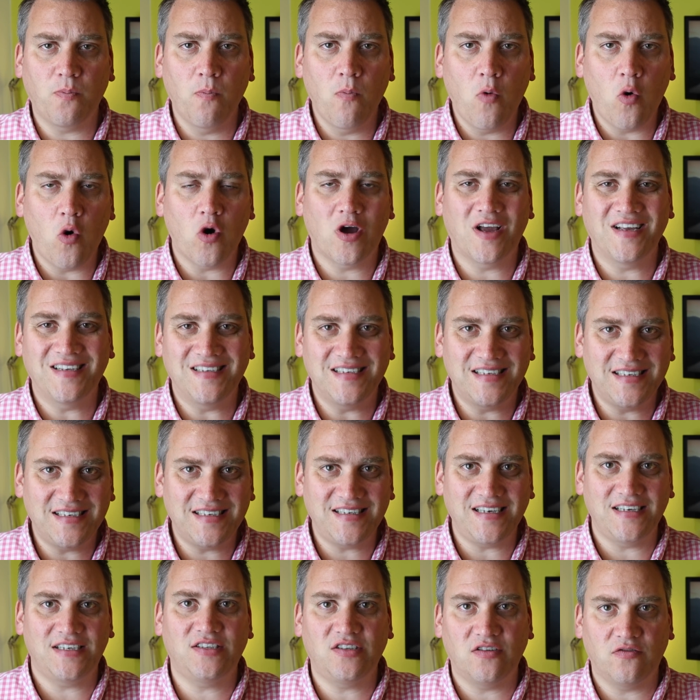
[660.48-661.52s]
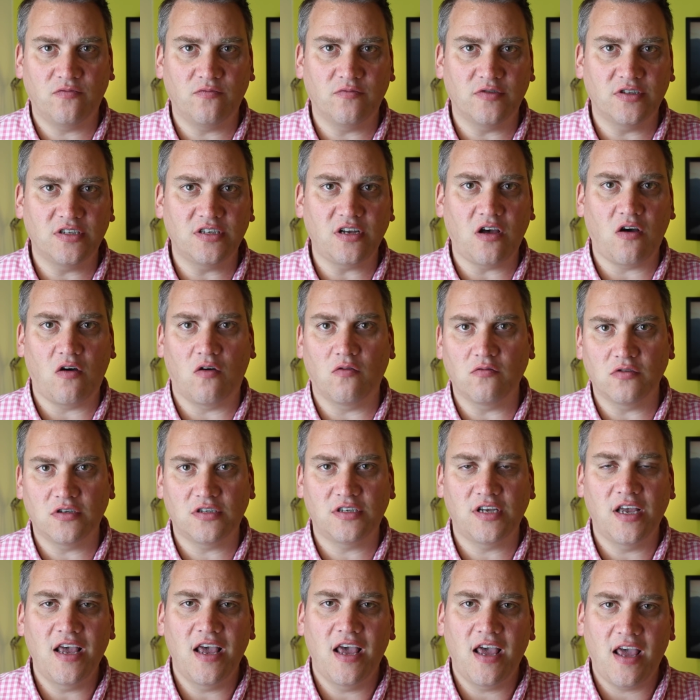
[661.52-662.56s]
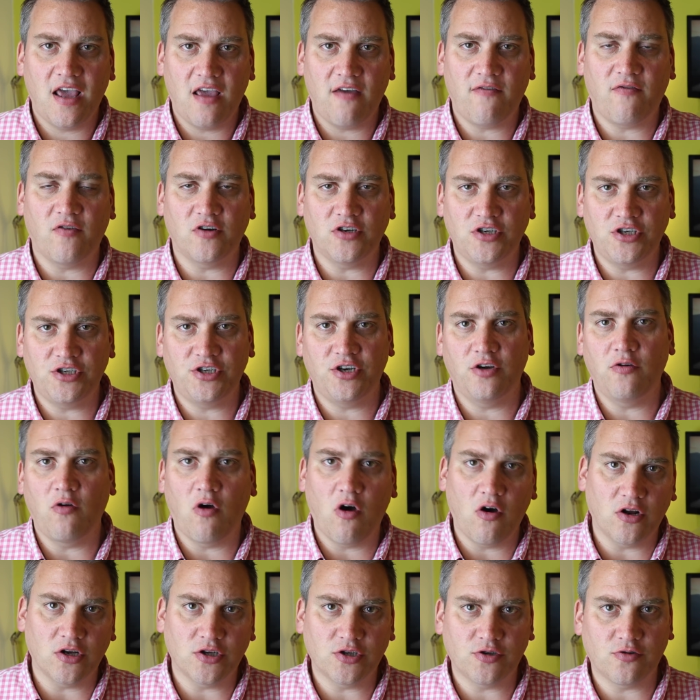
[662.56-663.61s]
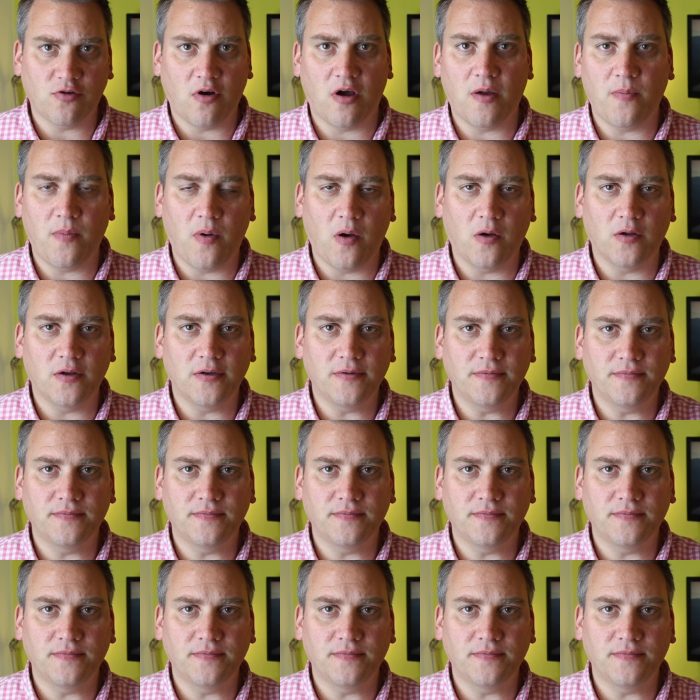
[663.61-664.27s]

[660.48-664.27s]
more consistent results if I shoot on a tripod.